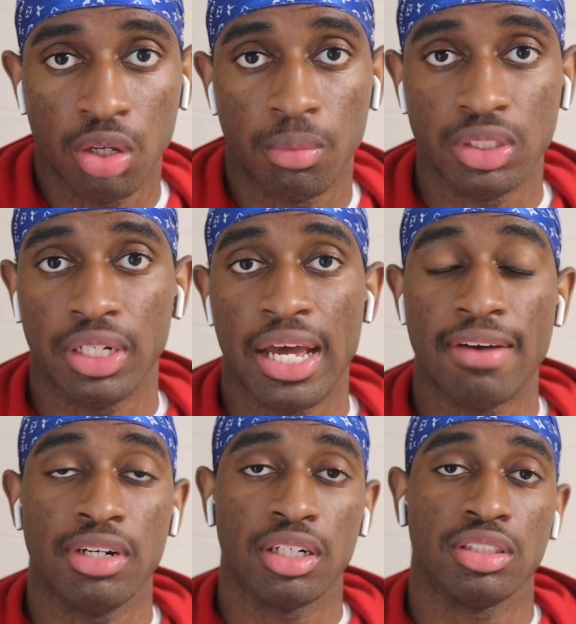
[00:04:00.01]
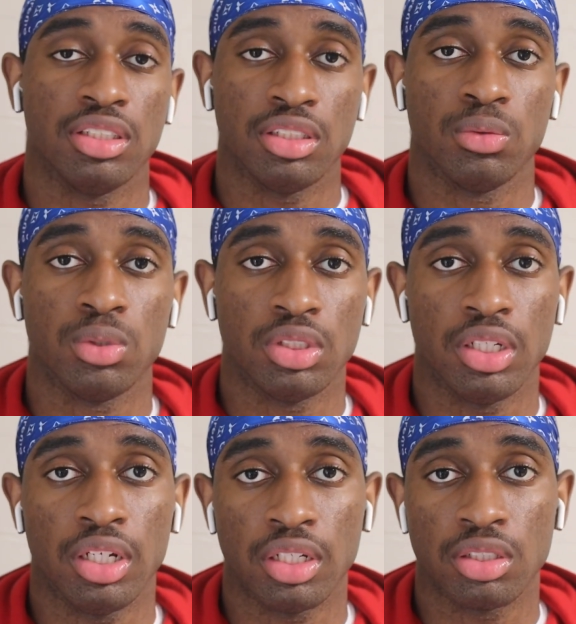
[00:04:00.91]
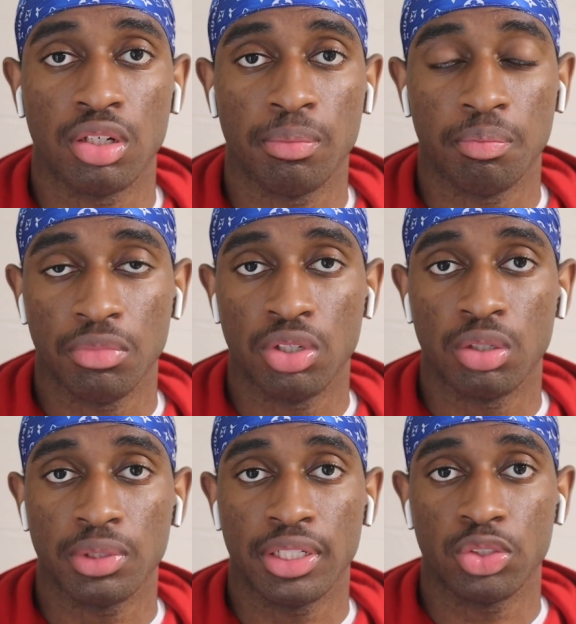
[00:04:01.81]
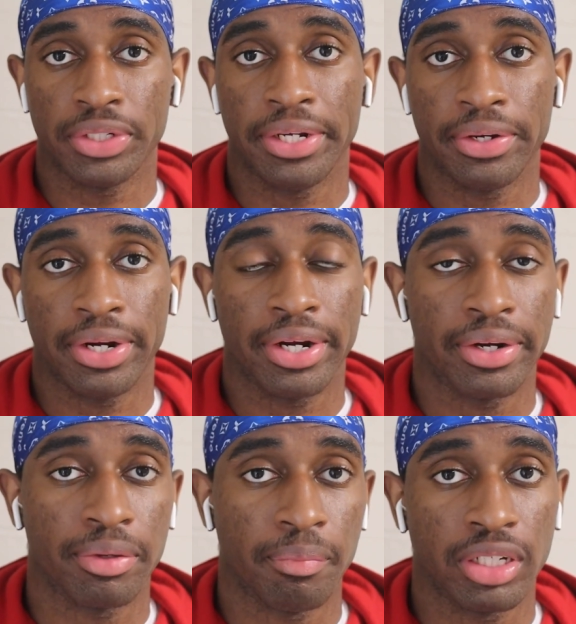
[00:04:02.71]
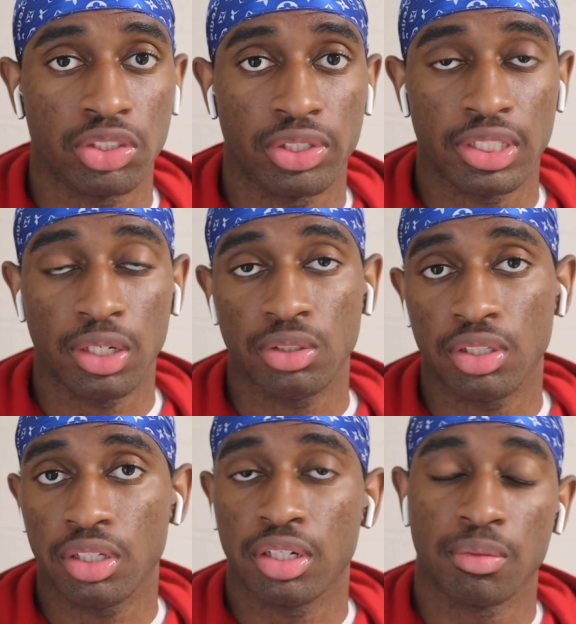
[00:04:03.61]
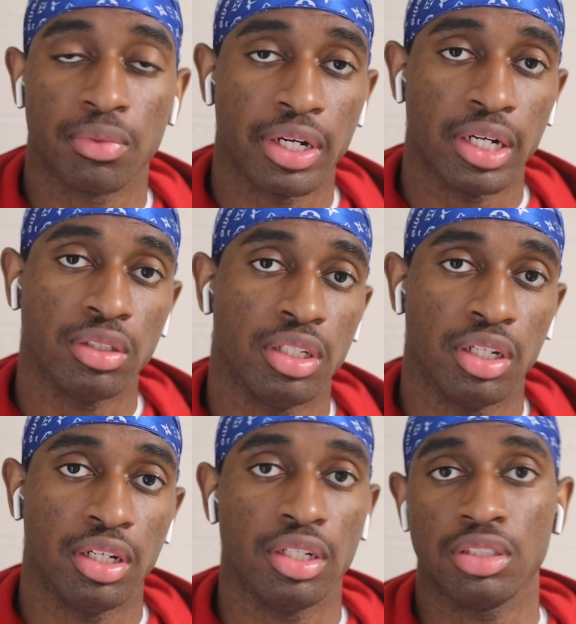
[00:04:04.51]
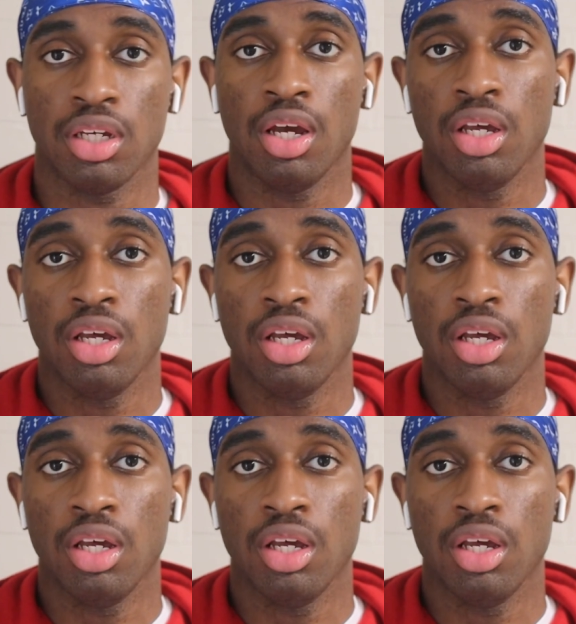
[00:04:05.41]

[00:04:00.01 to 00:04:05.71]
But yeah, having a consistent routine is going to train your hair, make sure it's healthy, and the more healthy it is,